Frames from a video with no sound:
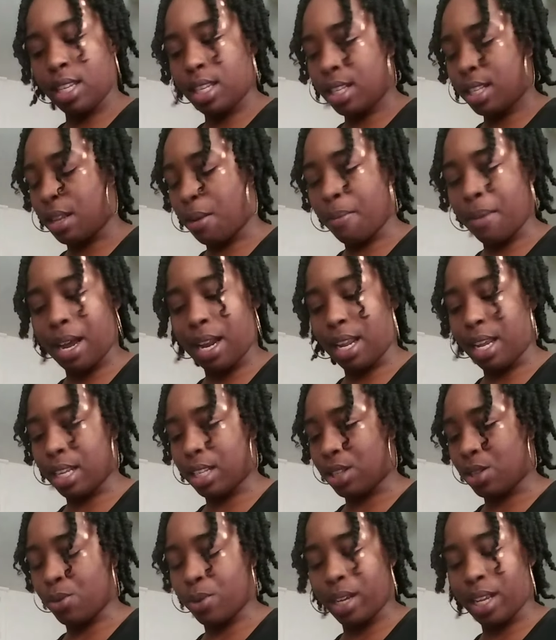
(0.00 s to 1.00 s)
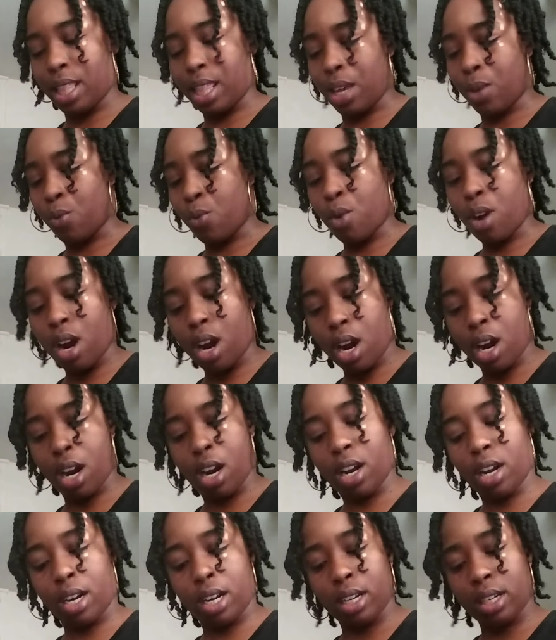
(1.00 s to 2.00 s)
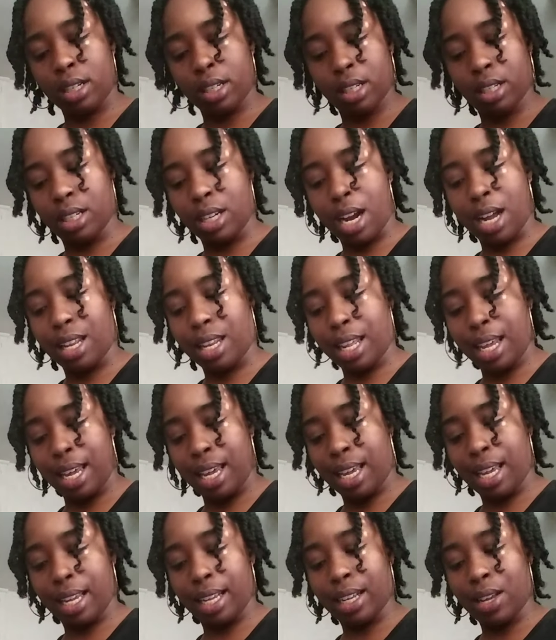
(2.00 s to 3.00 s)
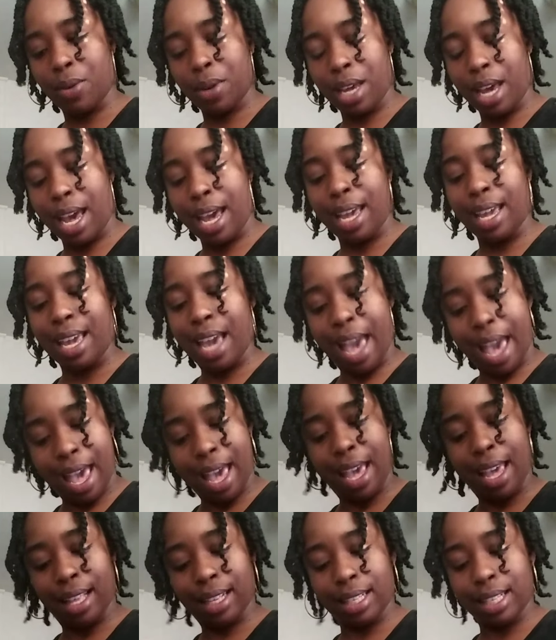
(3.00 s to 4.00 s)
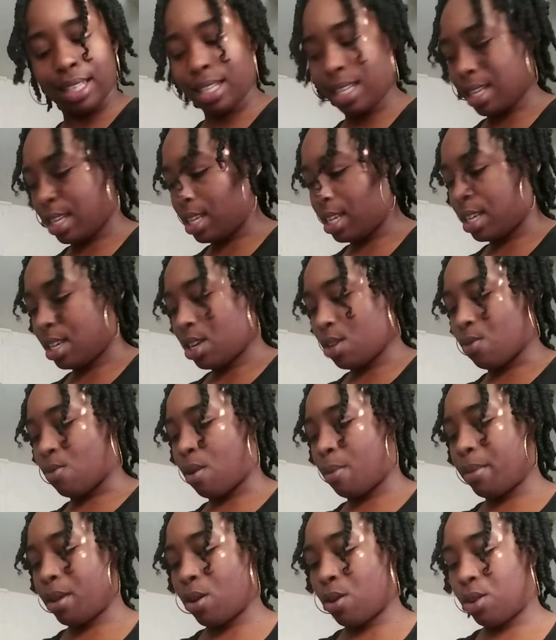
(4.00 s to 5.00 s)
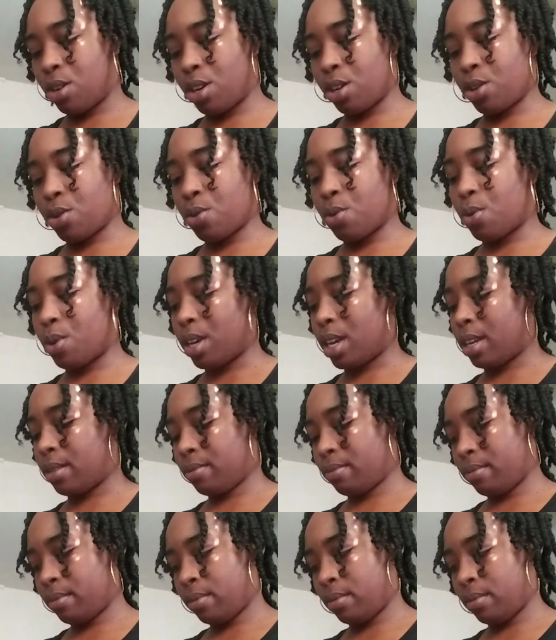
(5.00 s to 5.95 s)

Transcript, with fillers: Somebody is doing the work, darling. Okay, yes. Woman holding a coin.